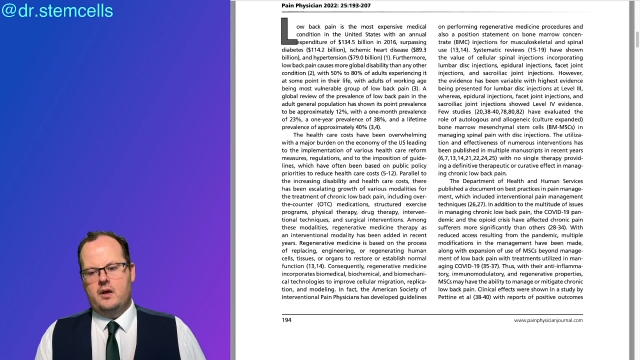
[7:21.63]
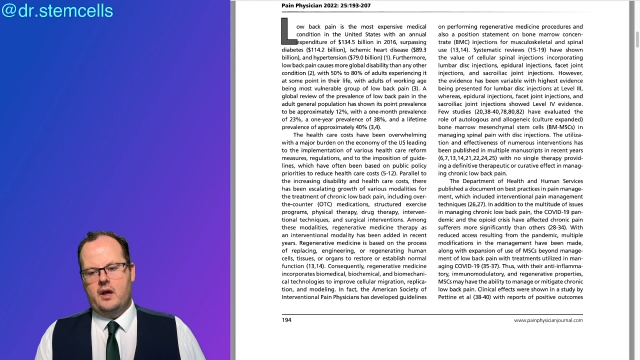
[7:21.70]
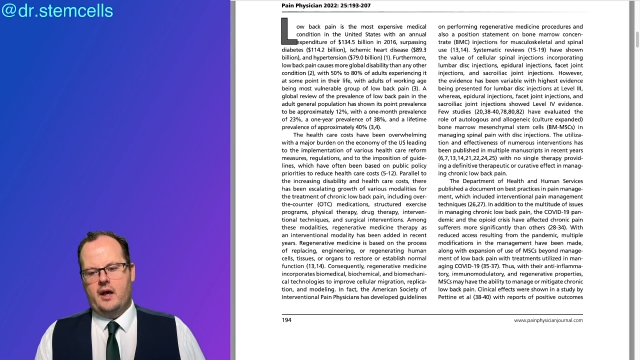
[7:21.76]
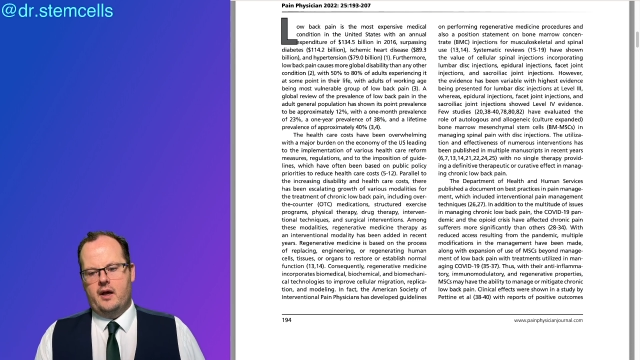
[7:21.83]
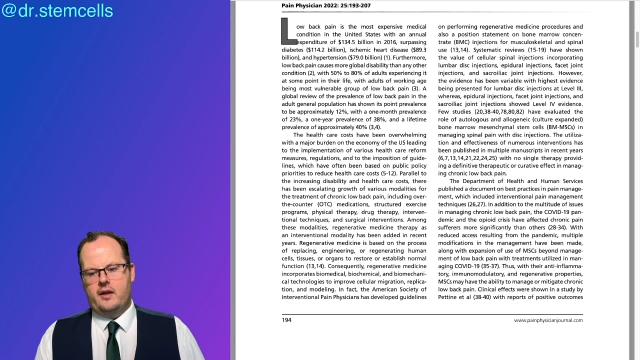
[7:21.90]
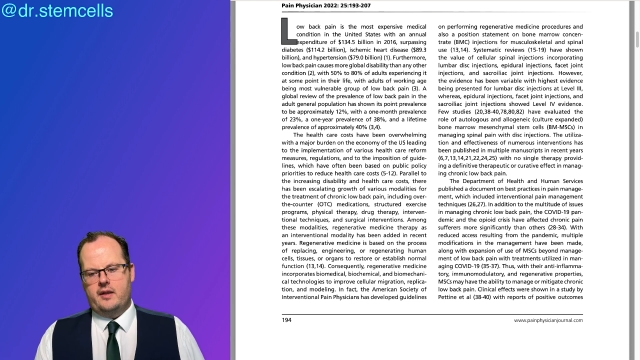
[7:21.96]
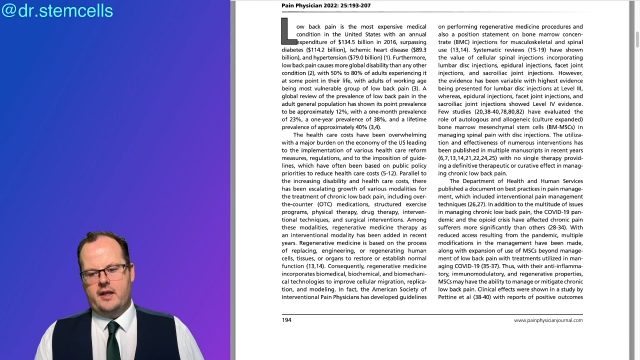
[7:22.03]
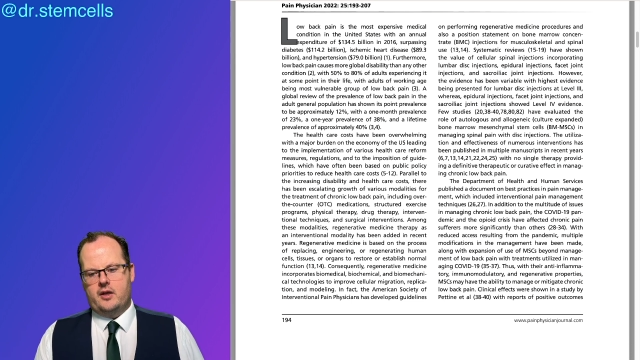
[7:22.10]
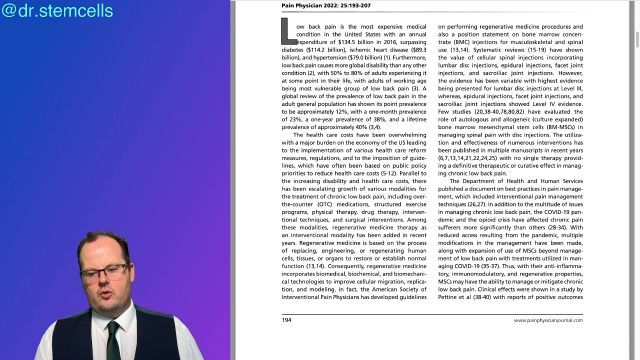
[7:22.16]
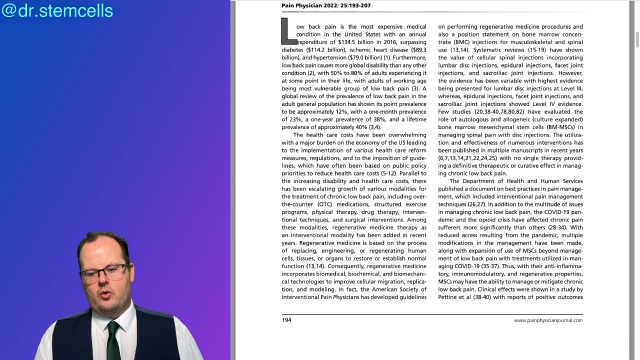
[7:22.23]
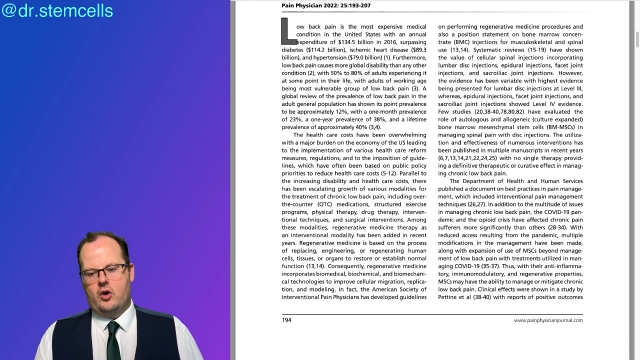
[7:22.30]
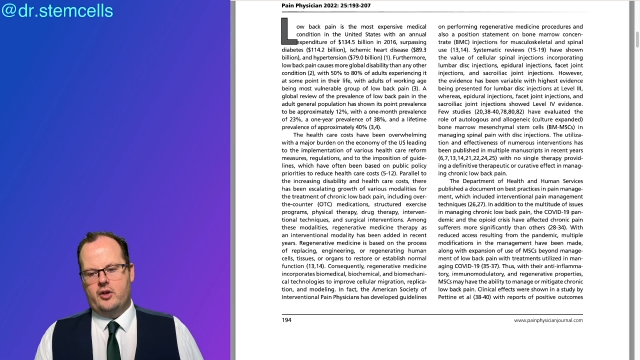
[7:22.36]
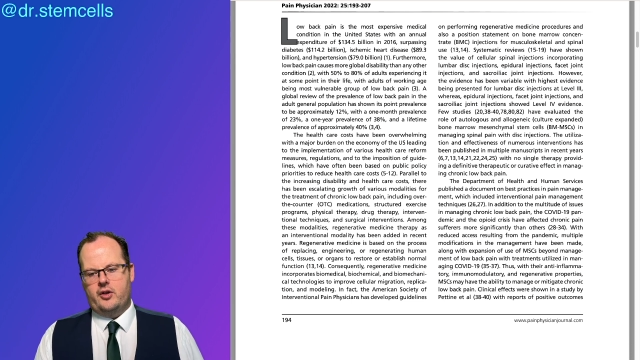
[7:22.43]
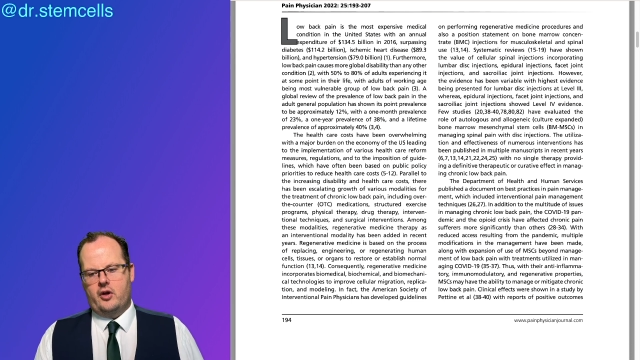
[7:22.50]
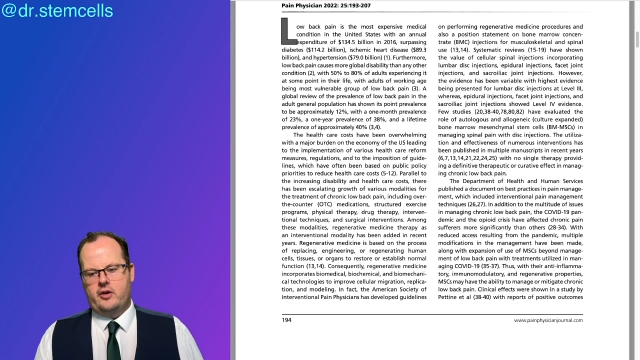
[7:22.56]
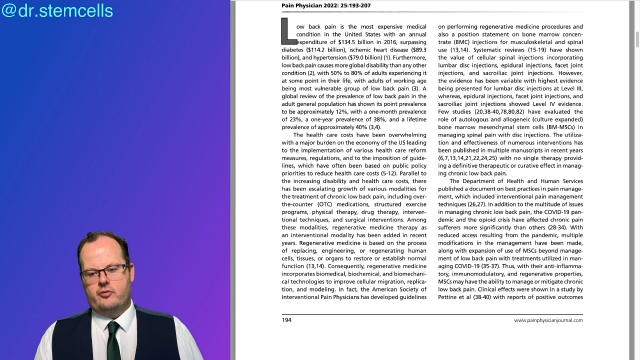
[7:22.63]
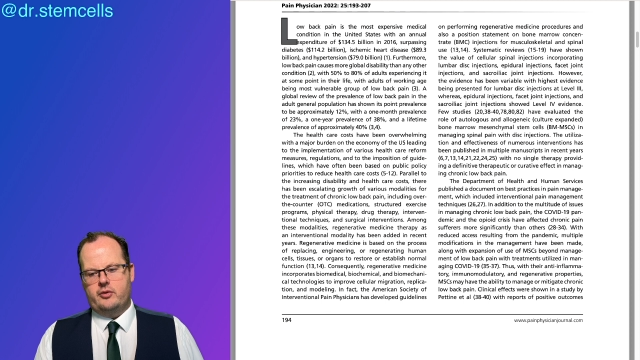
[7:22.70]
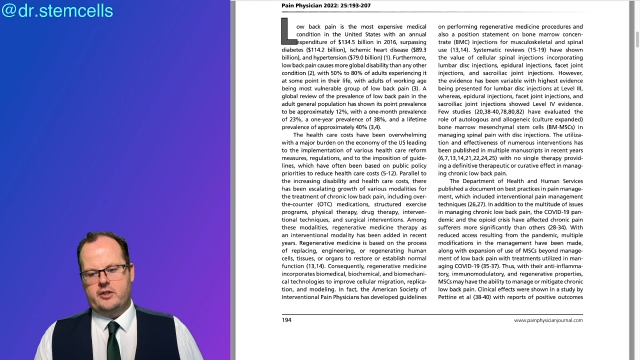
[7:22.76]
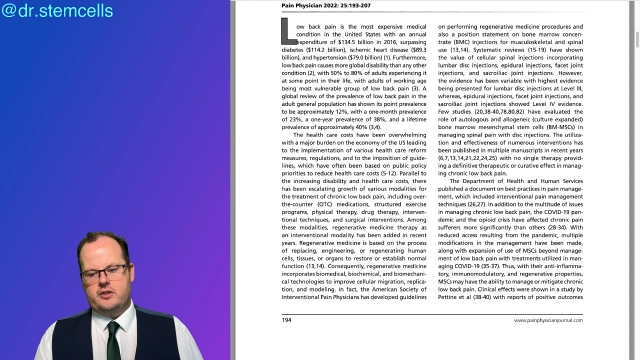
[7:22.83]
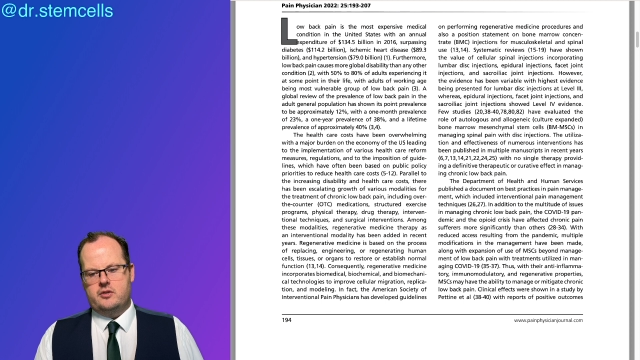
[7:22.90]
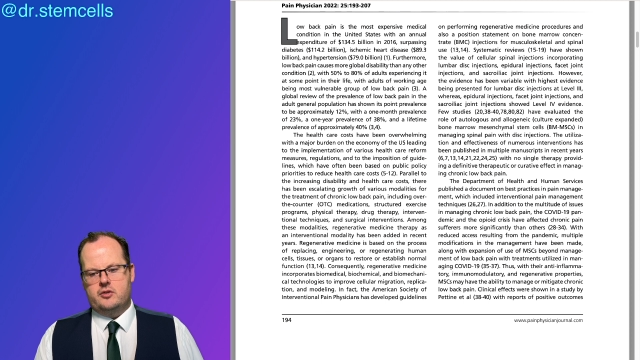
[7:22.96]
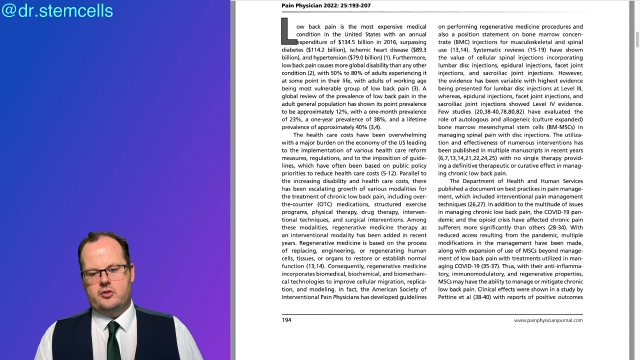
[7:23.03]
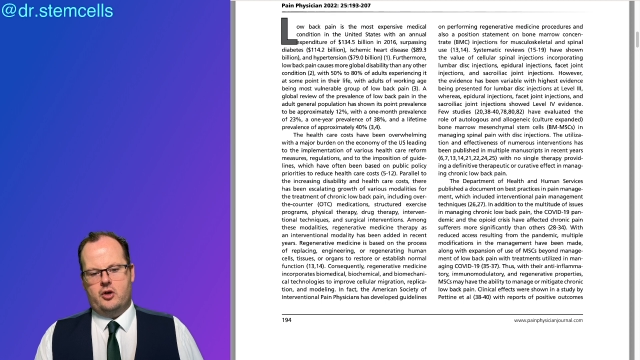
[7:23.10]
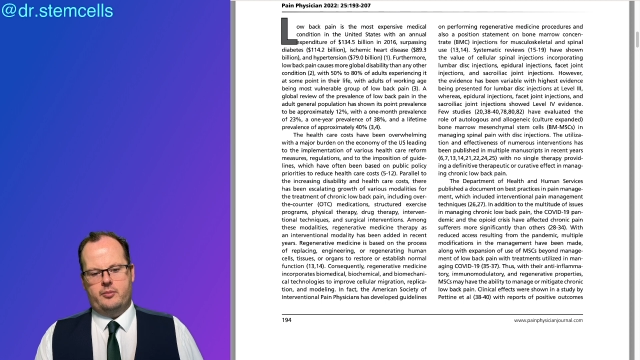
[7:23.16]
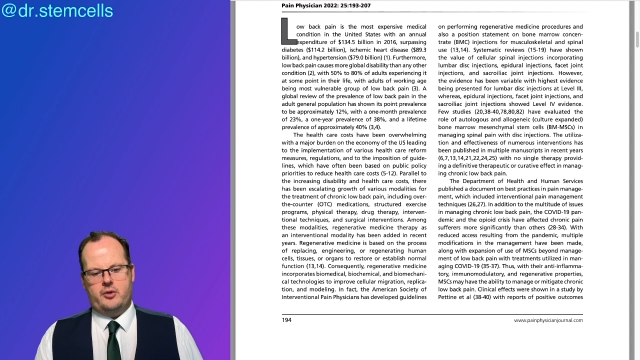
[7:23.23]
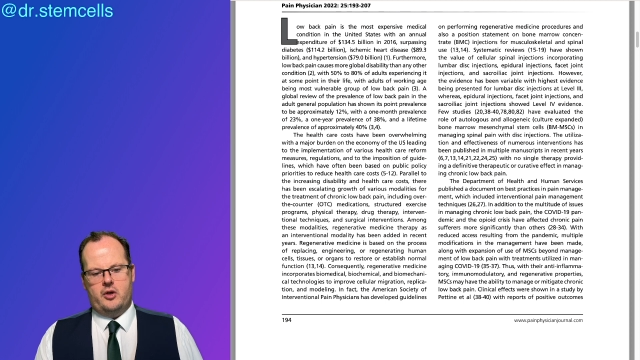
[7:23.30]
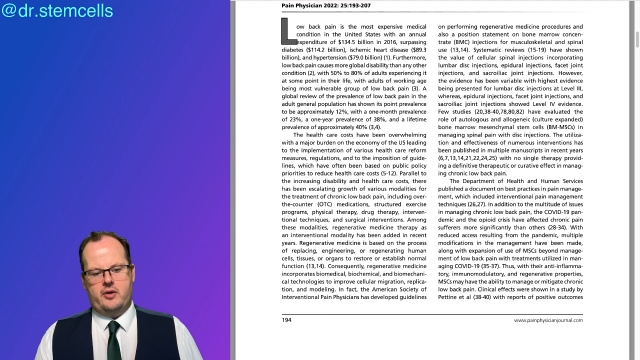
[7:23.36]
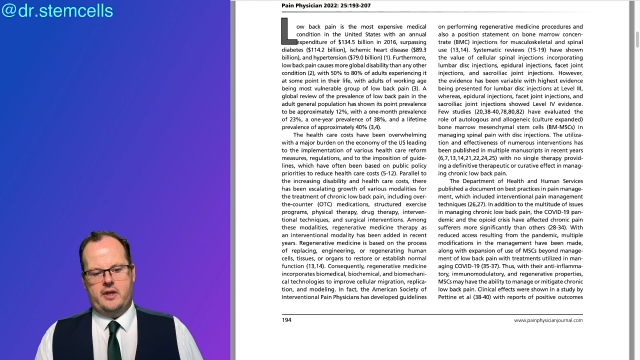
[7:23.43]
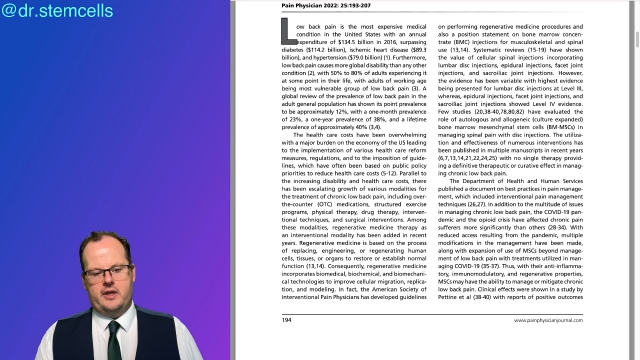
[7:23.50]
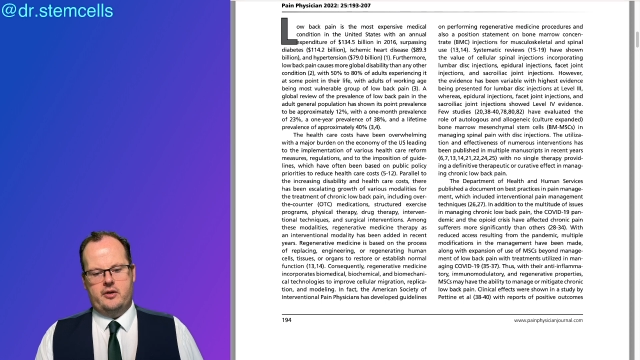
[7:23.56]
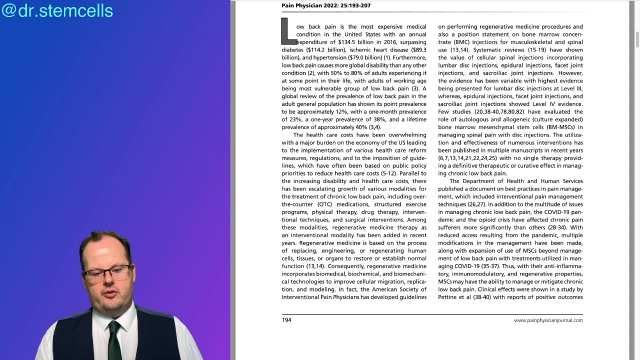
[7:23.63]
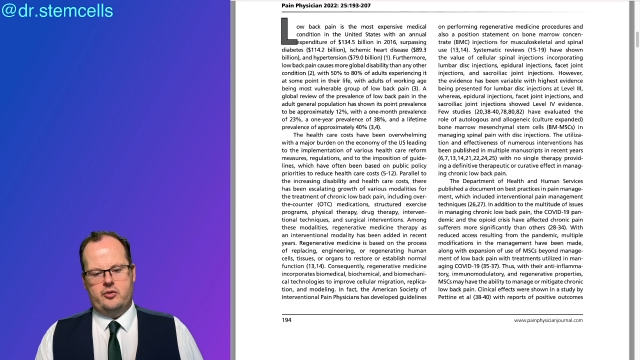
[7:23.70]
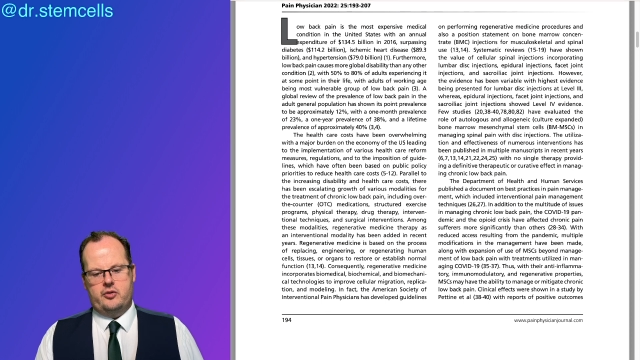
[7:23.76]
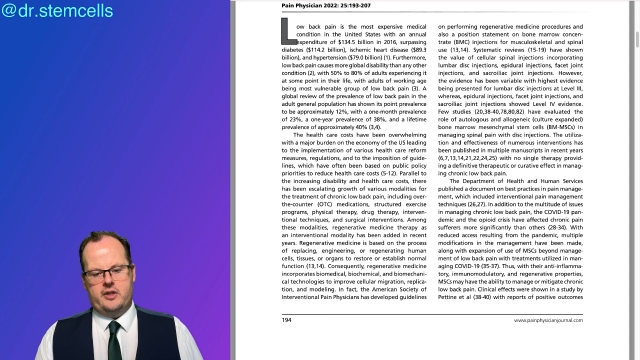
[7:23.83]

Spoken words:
They go on down, if we drop down here to